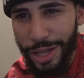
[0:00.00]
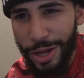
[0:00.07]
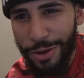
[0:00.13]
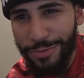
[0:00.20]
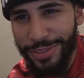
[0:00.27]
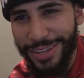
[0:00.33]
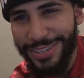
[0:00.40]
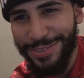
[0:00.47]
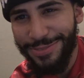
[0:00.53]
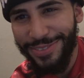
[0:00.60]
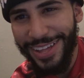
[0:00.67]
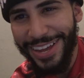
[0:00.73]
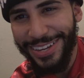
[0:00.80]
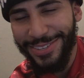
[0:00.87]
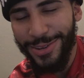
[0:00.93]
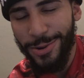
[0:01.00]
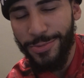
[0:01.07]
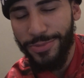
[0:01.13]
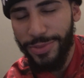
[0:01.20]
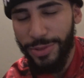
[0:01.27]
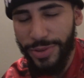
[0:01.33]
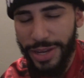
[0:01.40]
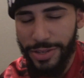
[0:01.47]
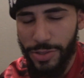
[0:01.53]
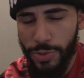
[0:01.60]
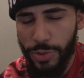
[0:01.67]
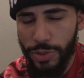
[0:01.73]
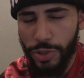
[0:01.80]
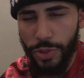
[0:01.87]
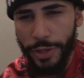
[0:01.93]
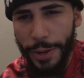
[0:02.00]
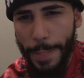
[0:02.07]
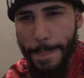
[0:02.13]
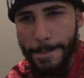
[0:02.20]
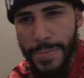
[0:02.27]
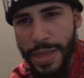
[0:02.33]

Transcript: of this vlog, so hopefully you guys do enjoy it.